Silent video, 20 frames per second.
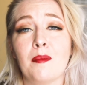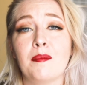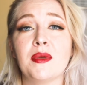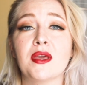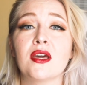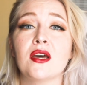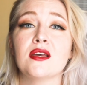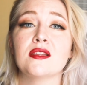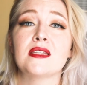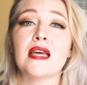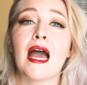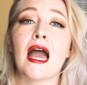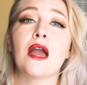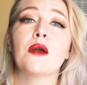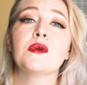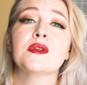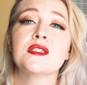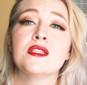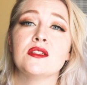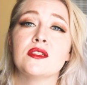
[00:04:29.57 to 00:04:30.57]
because
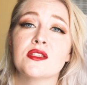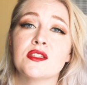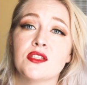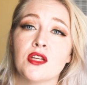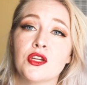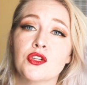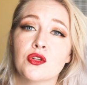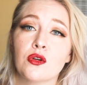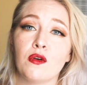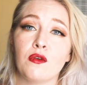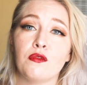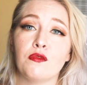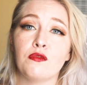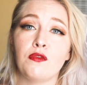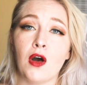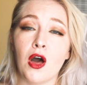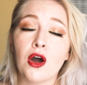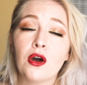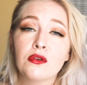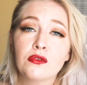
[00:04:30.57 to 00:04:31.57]
I was in such a
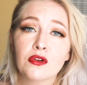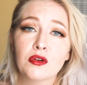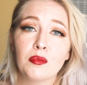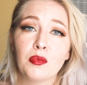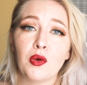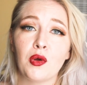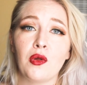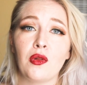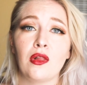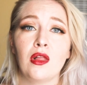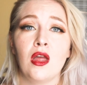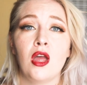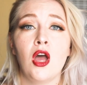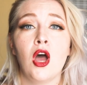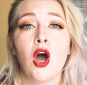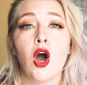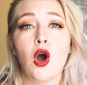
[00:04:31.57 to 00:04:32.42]
vulnerable,